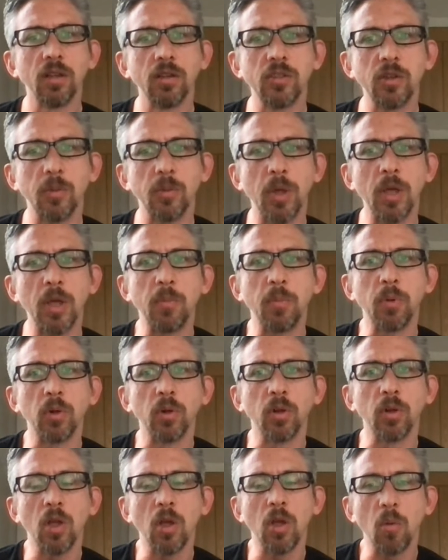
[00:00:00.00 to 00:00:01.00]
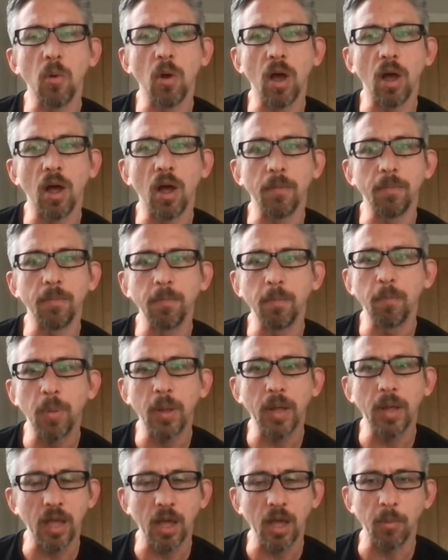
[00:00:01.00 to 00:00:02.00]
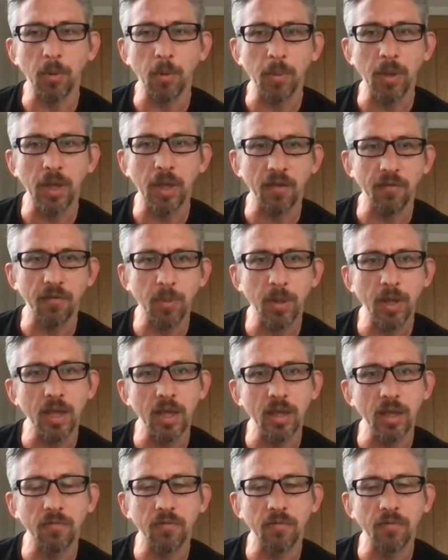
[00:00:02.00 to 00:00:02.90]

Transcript: to people who are picking up a PFP